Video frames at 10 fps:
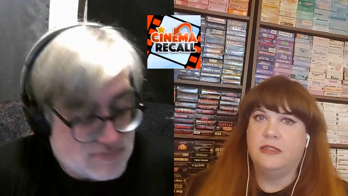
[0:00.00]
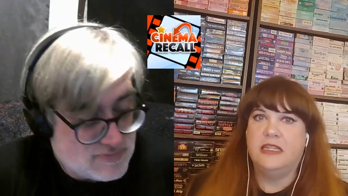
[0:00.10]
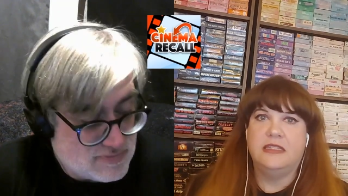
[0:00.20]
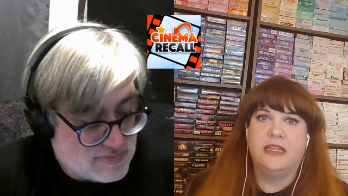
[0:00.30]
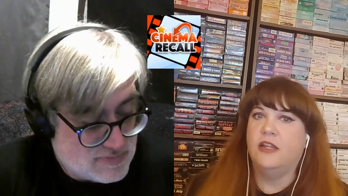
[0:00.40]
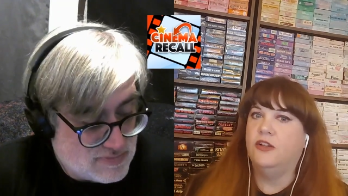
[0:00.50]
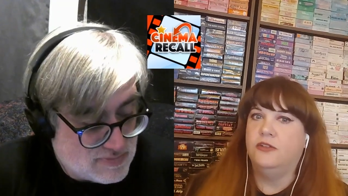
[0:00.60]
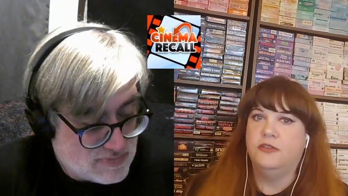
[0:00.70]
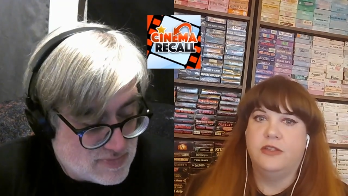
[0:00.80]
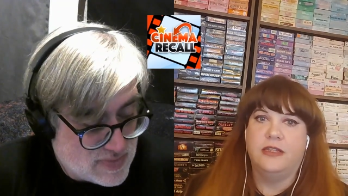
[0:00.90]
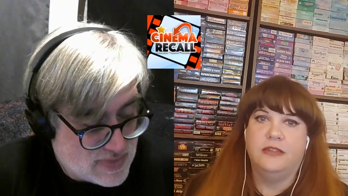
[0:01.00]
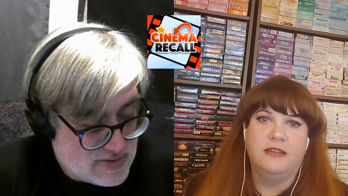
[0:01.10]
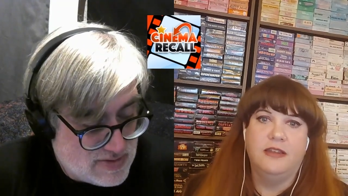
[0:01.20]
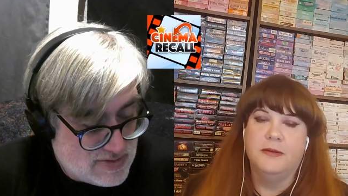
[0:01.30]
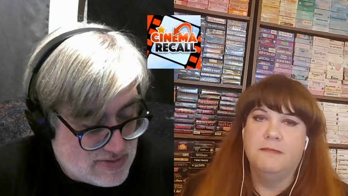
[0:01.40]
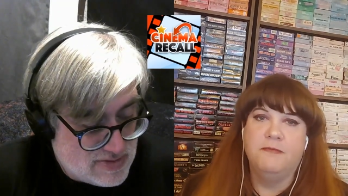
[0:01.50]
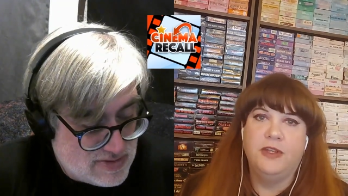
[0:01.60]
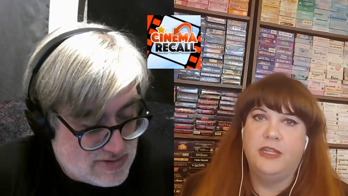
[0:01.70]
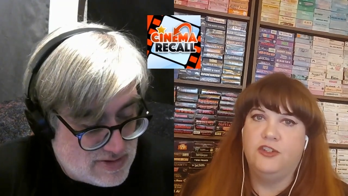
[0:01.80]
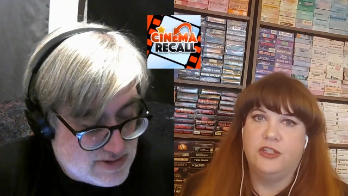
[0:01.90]
Speaker 1: estate sales and
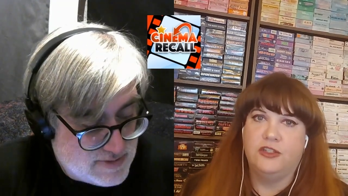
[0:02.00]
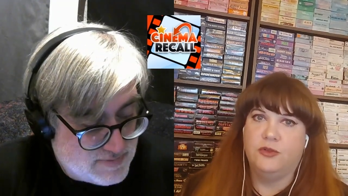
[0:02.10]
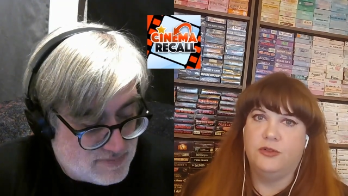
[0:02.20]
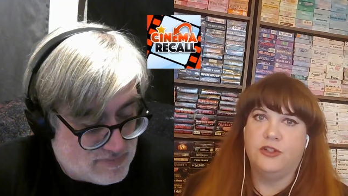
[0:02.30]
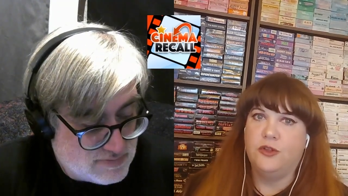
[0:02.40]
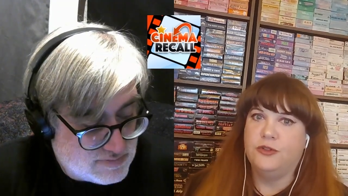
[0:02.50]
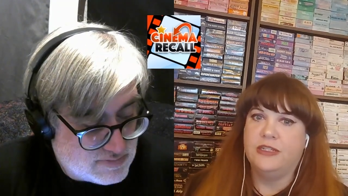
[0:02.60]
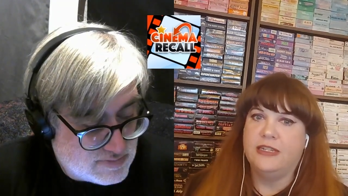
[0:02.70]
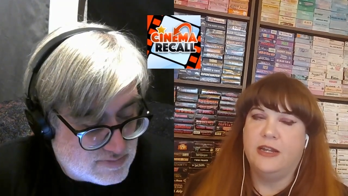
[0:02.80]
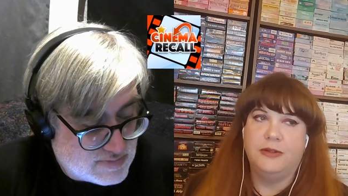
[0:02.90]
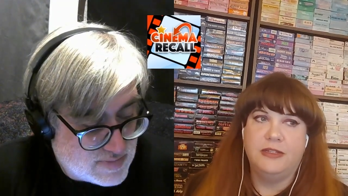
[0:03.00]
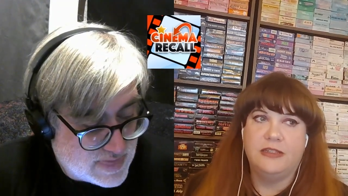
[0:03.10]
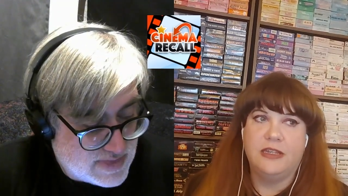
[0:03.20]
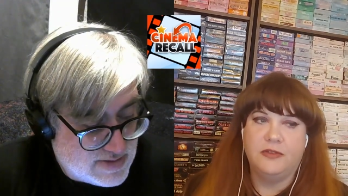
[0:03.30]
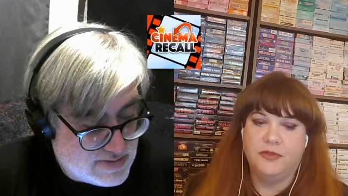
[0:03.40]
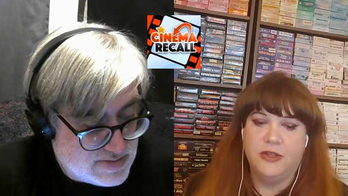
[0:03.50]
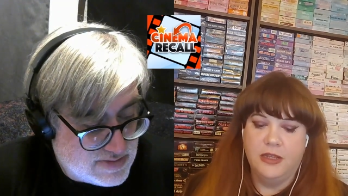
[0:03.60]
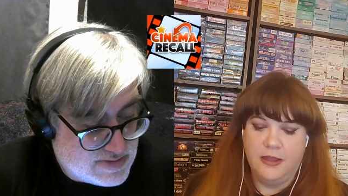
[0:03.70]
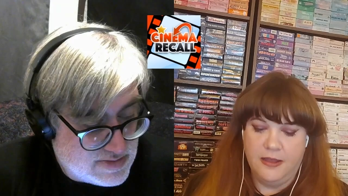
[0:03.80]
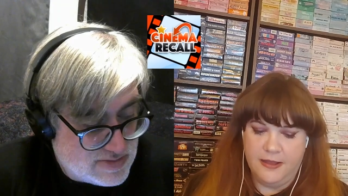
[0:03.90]
VHS stores closing down and stuff.
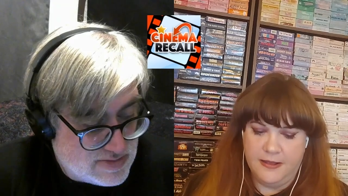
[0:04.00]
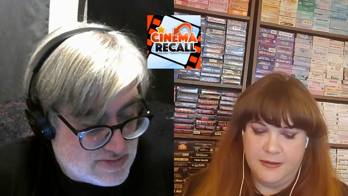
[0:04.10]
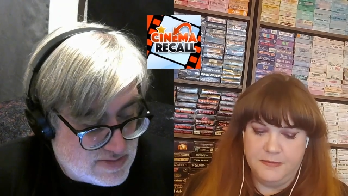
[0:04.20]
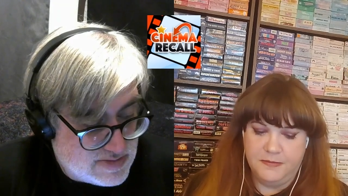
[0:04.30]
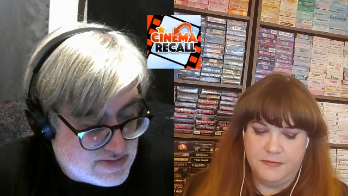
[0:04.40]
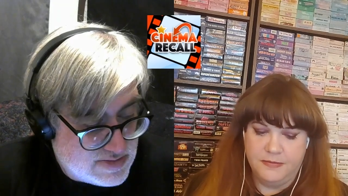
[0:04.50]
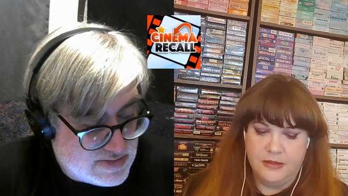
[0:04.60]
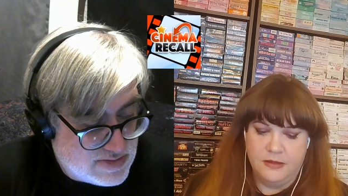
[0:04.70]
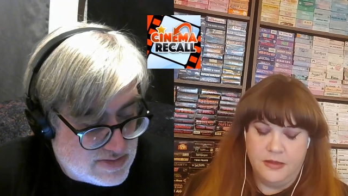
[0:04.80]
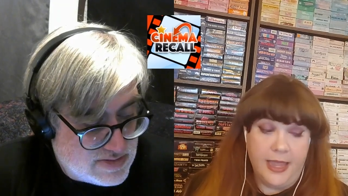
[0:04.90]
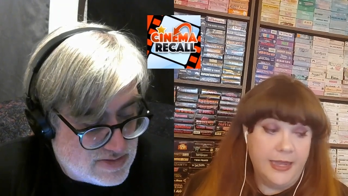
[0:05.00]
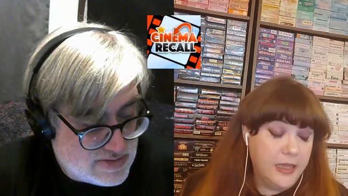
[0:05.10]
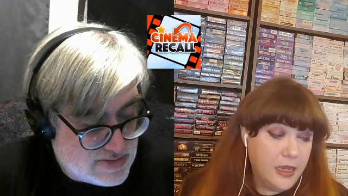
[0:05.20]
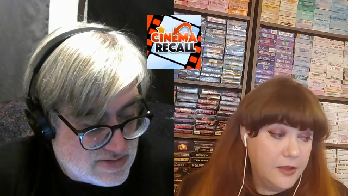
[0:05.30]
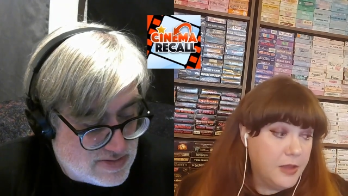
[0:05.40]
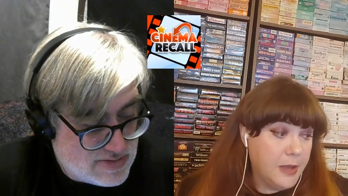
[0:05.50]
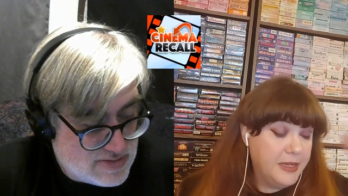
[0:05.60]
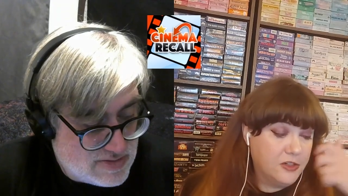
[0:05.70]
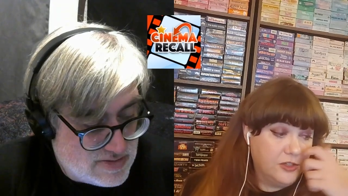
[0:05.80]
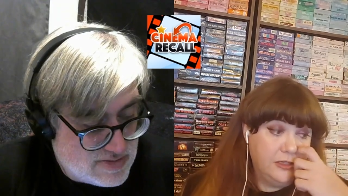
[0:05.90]
Um, and uh, I'm
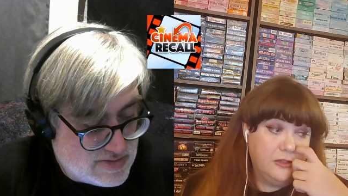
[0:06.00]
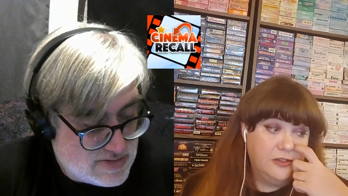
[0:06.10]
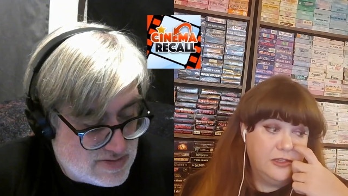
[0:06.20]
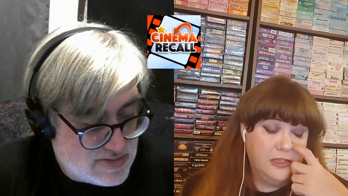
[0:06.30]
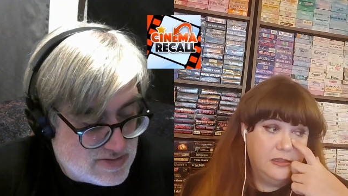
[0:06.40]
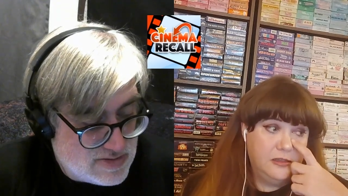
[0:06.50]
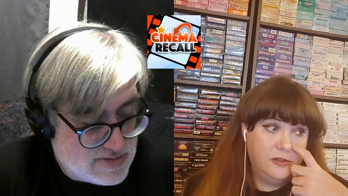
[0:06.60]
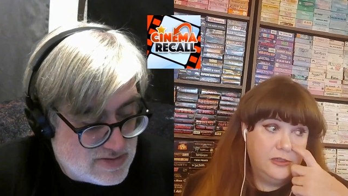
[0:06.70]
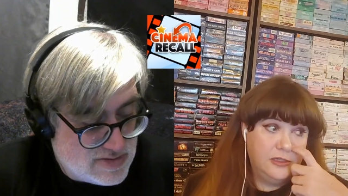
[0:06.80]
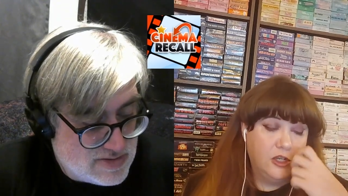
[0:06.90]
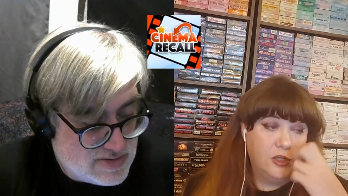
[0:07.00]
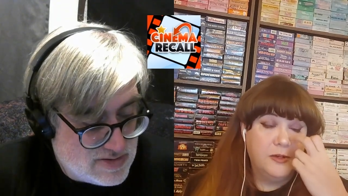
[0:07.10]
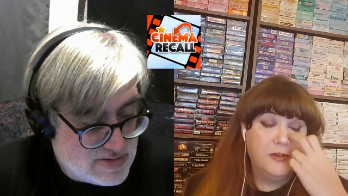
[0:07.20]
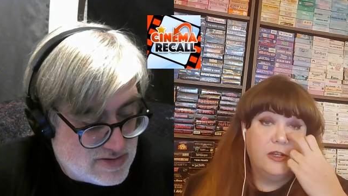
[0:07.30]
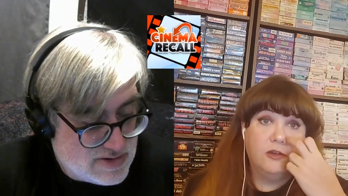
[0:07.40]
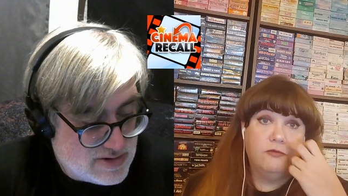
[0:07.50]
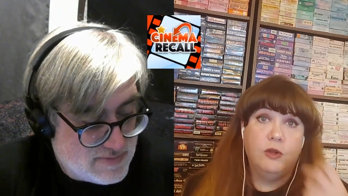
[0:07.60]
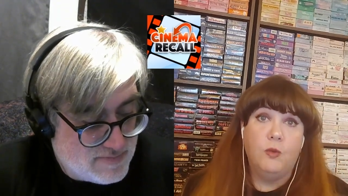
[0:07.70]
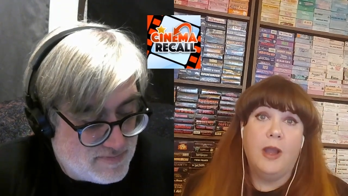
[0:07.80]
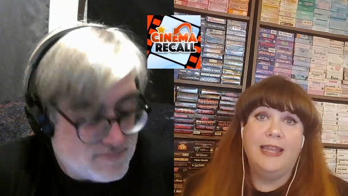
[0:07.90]
actually there's a there's a documentary called
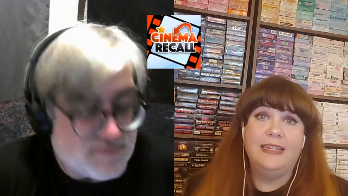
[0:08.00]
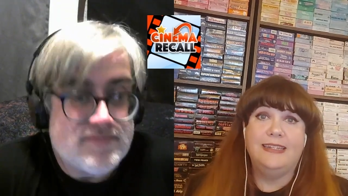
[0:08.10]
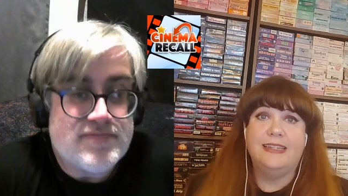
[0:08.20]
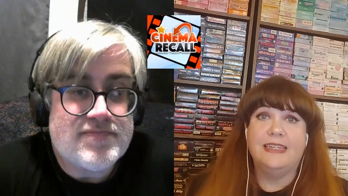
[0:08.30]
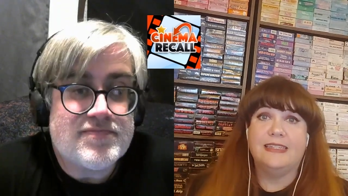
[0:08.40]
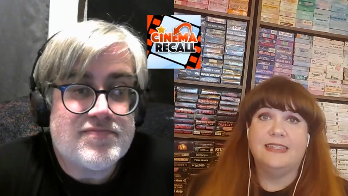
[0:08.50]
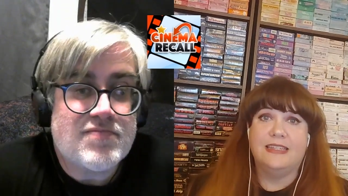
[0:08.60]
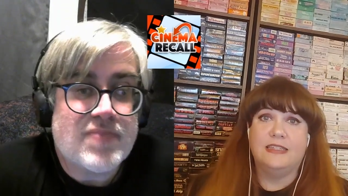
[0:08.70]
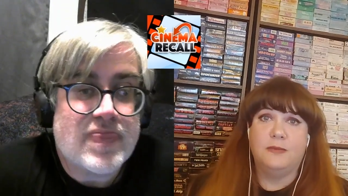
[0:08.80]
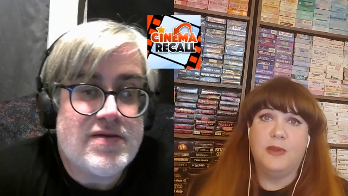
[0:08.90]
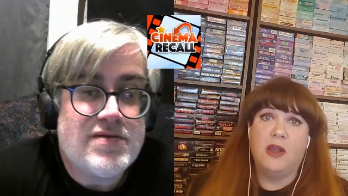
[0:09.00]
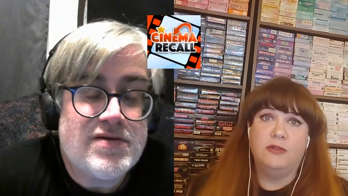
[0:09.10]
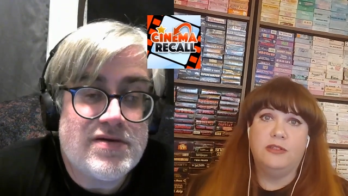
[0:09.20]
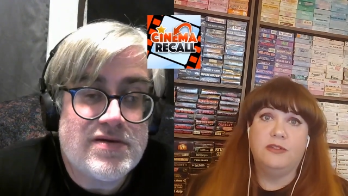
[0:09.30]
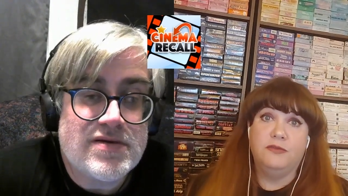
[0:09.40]
Rewind This that's about